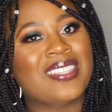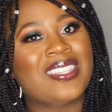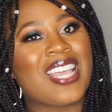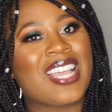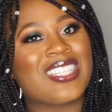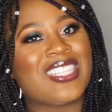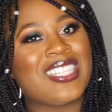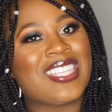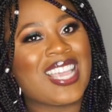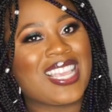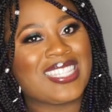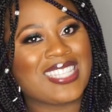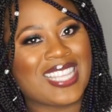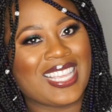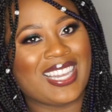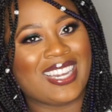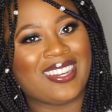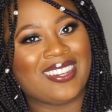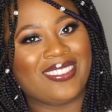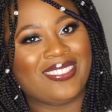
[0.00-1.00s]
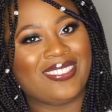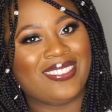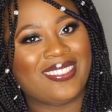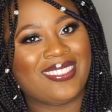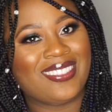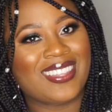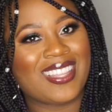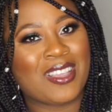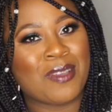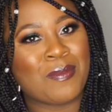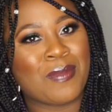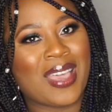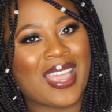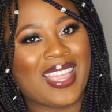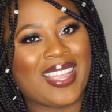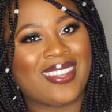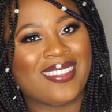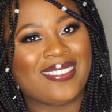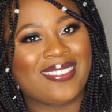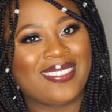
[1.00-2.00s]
Talk to you guys later. Bye.